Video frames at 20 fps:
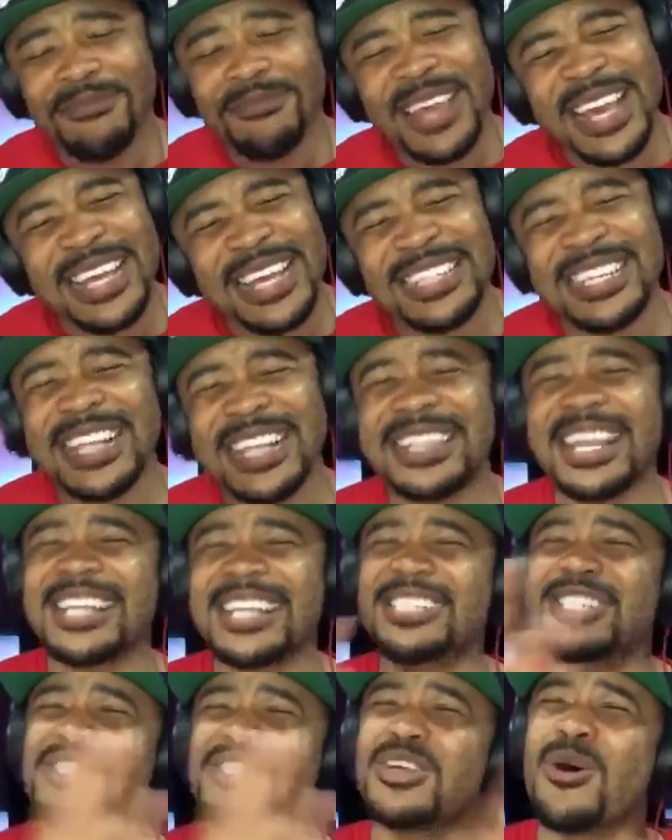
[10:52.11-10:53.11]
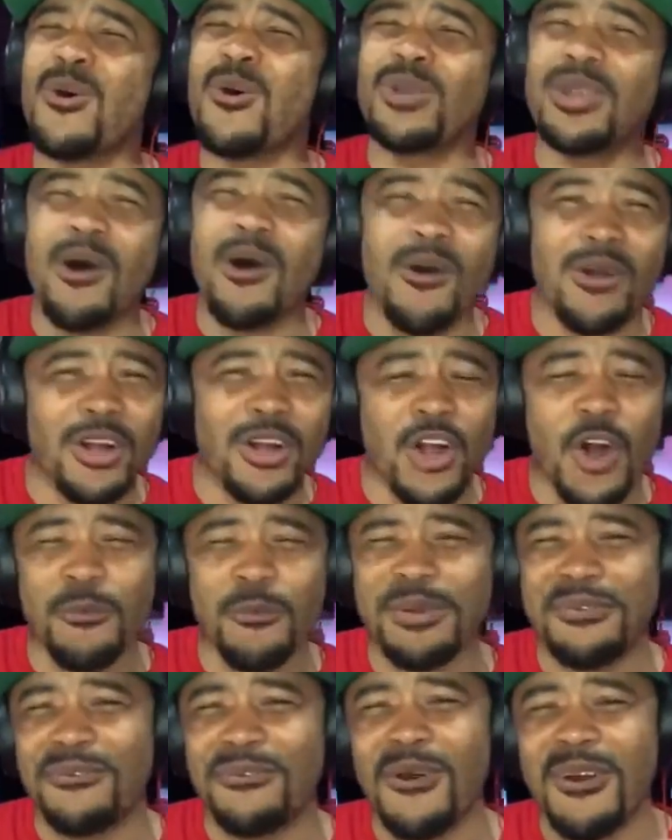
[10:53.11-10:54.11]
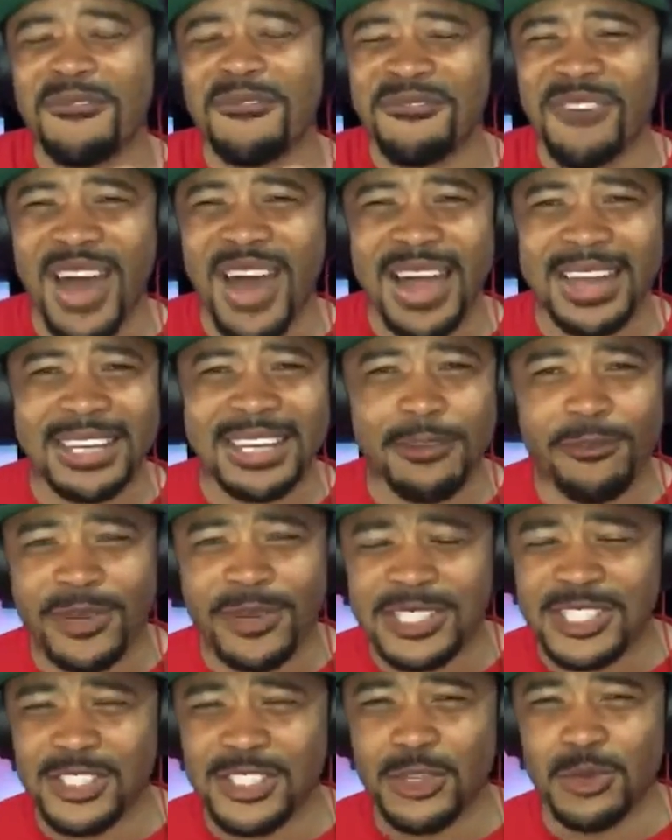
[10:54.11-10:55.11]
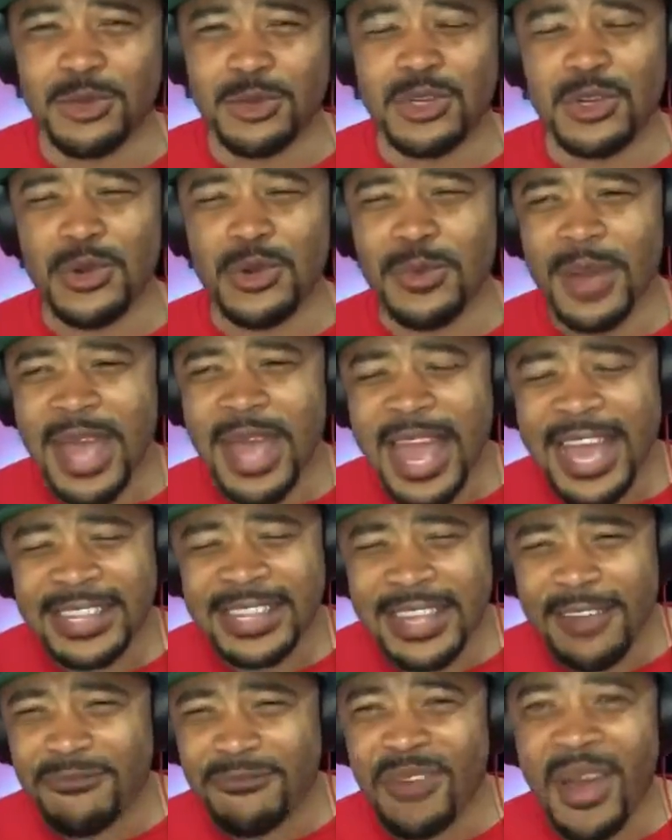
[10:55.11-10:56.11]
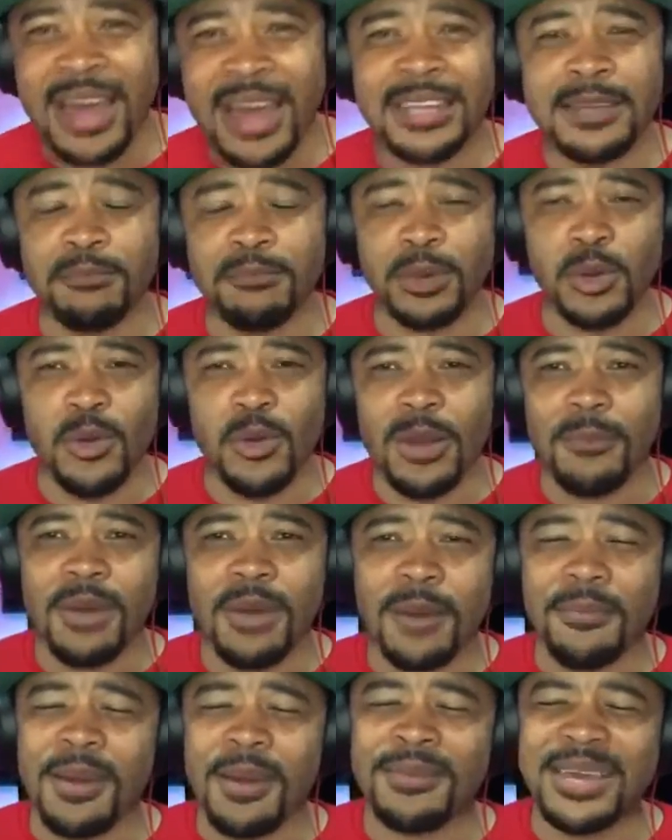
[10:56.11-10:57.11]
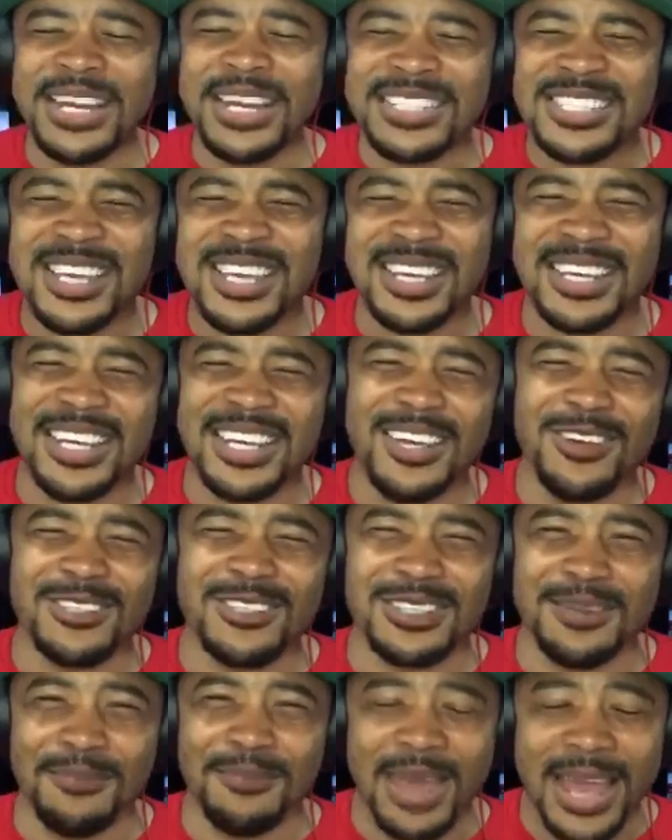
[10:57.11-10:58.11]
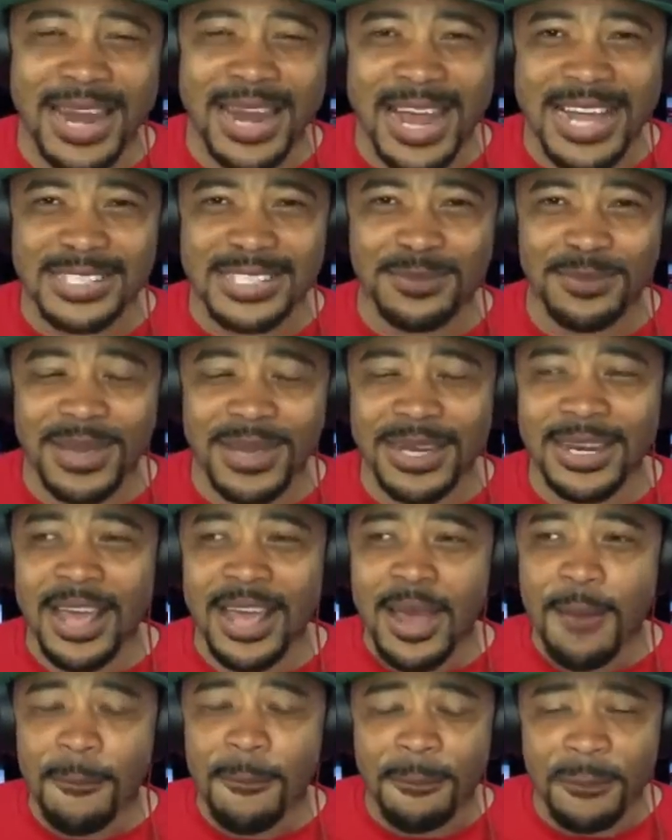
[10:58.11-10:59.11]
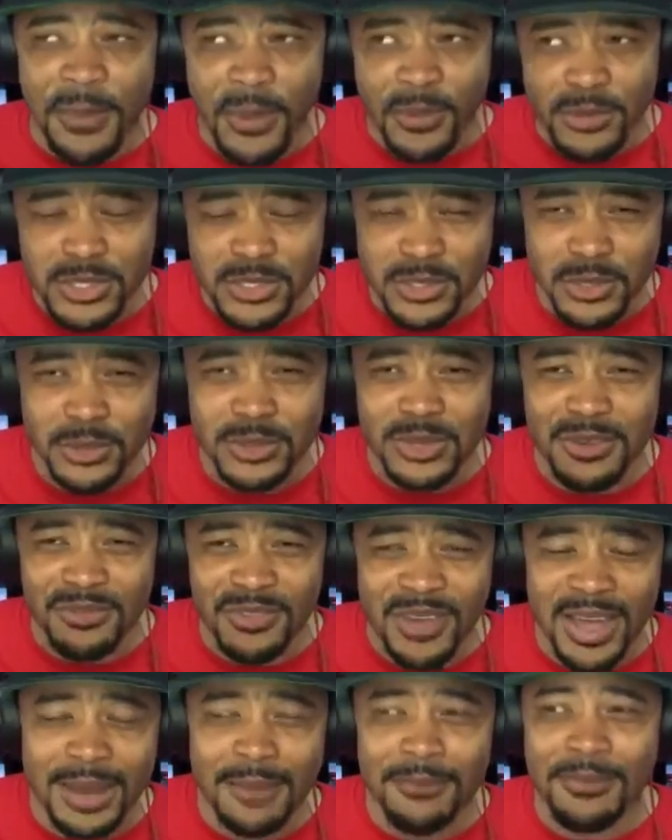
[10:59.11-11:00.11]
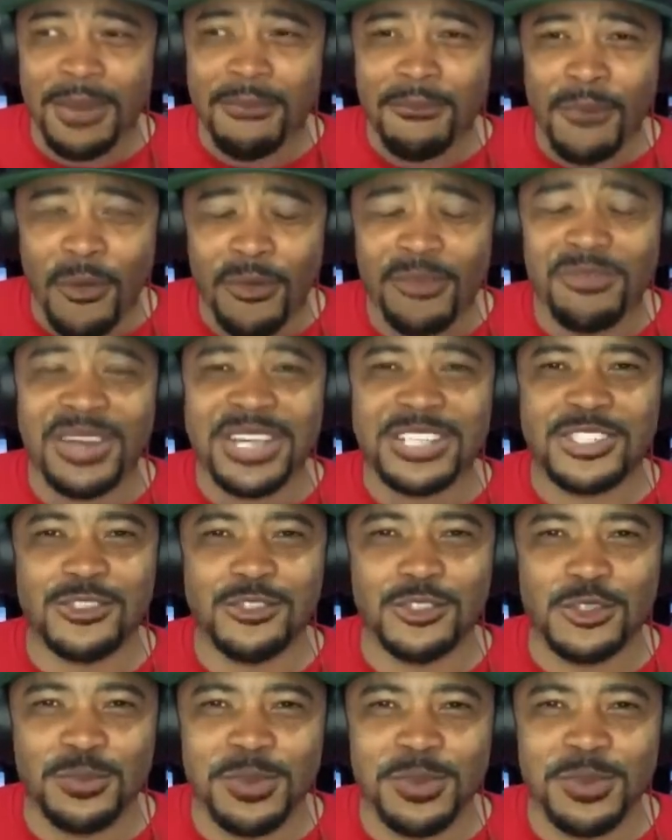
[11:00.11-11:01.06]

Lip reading: He did that so long ago before it finally went to YouTube and then finally blew him up. I mean, it took years. The man has been personal development, motivational